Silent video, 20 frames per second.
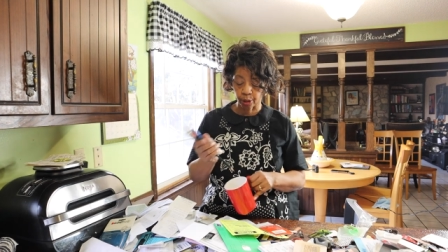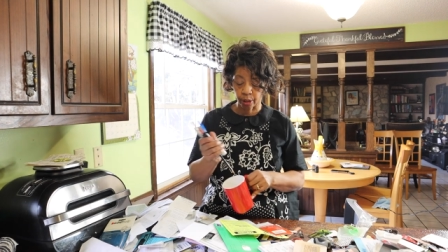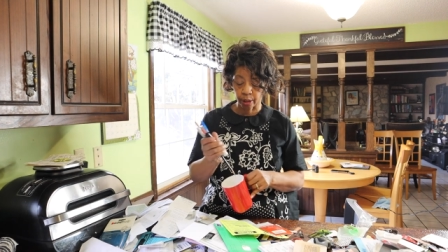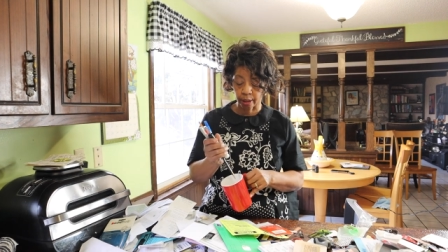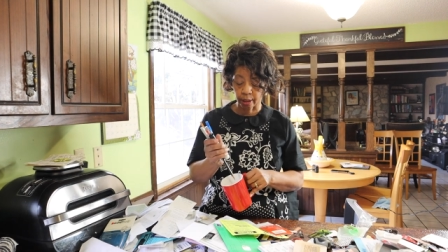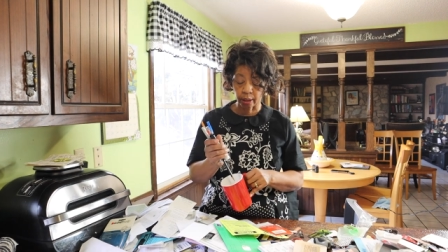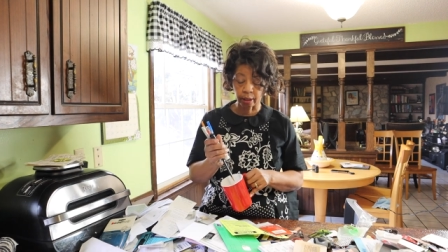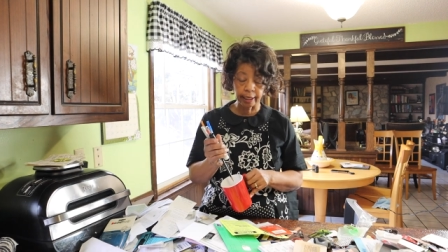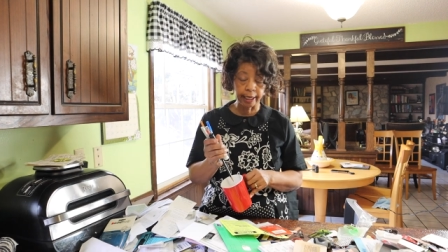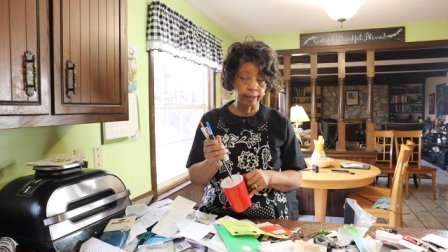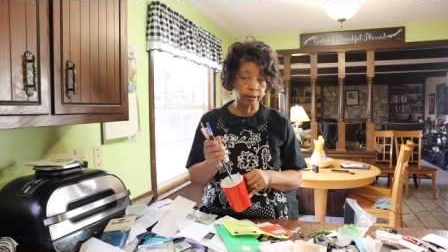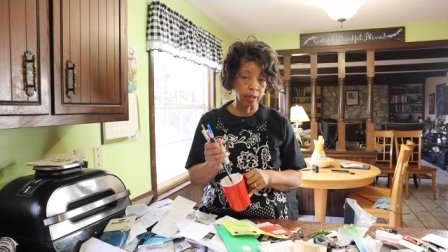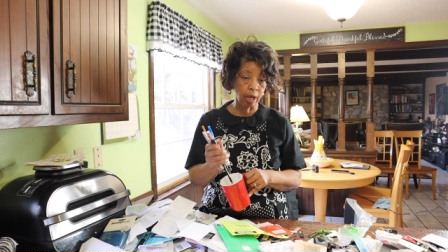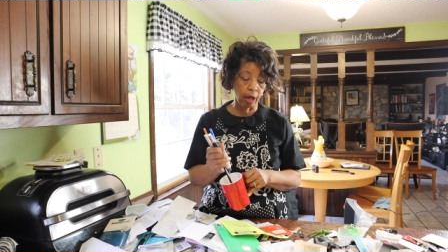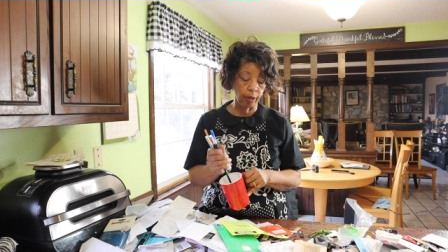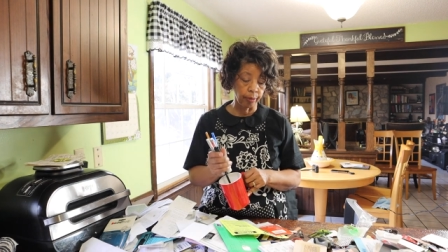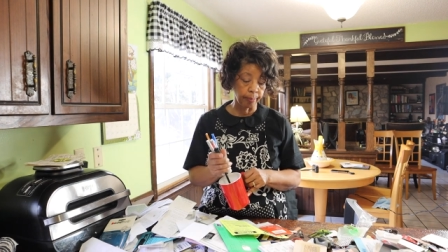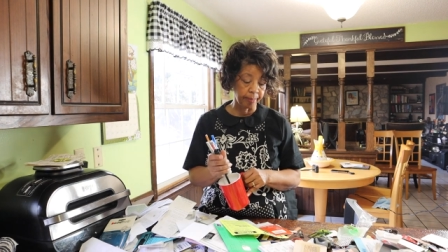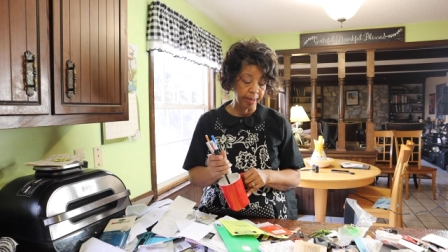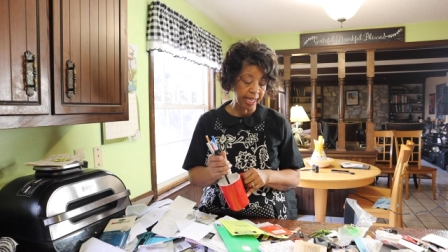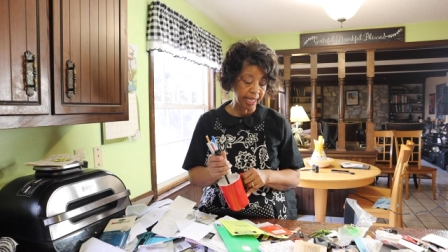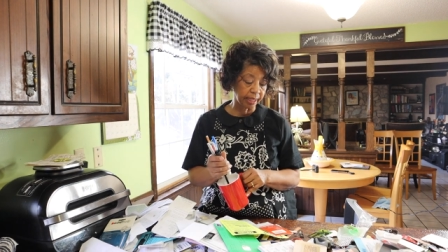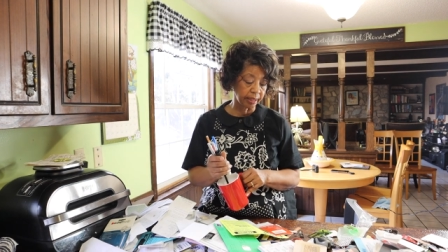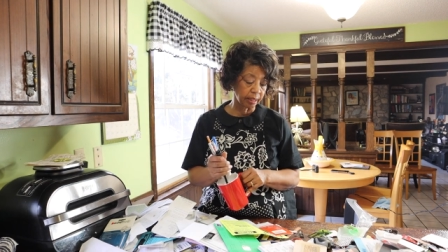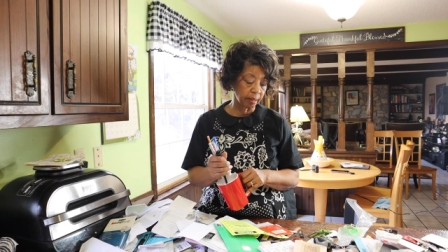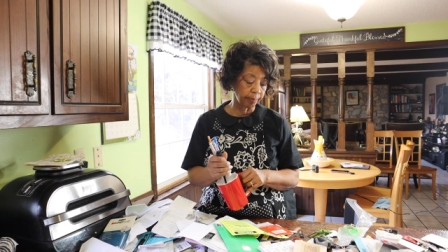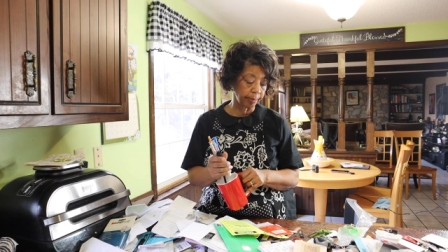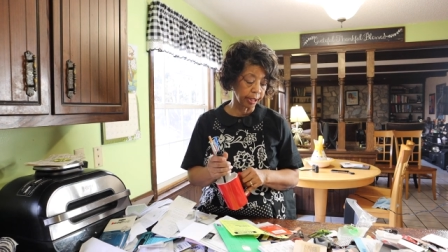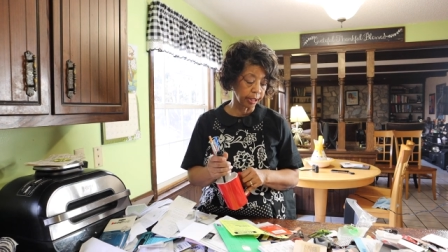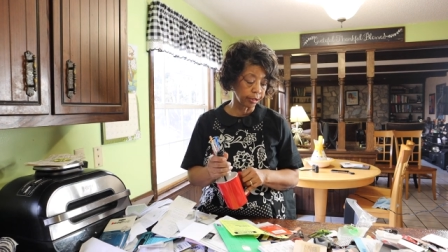going to collect all the
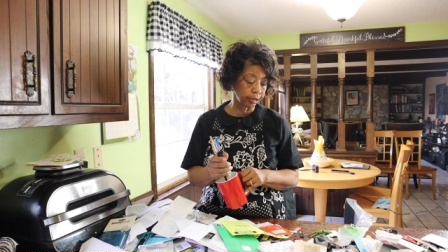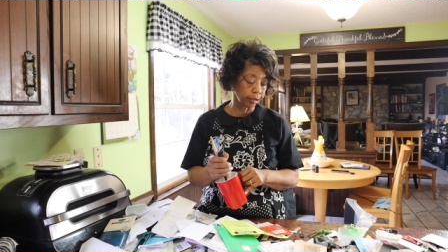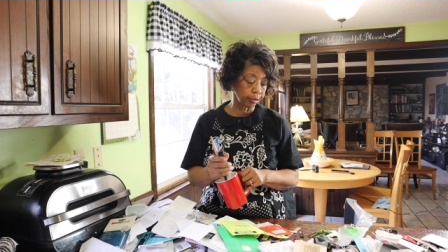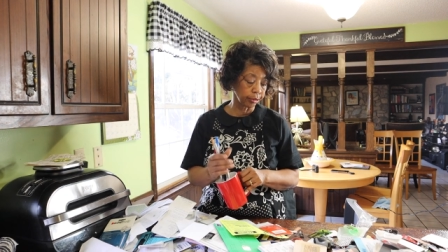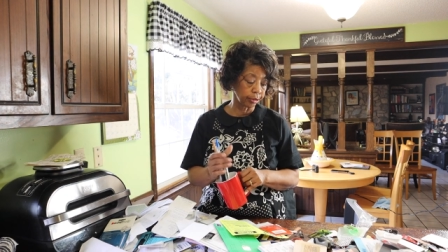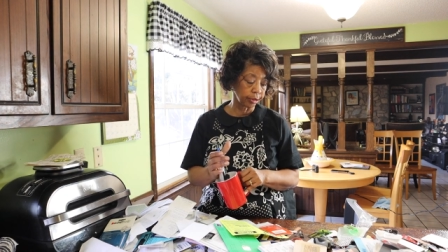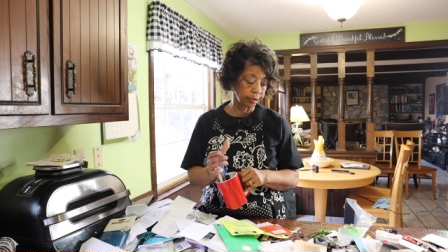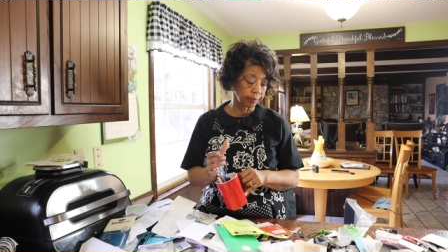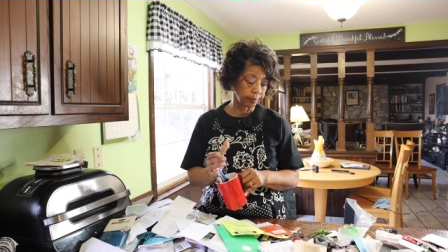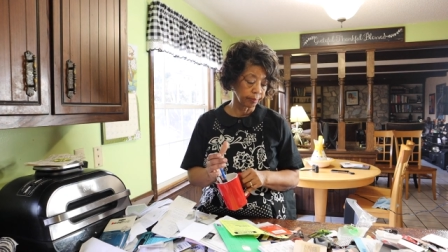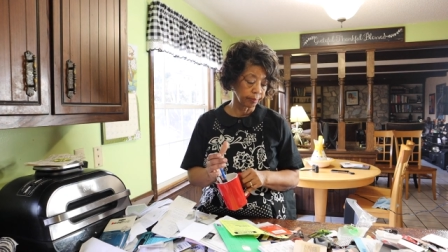pens and pencils.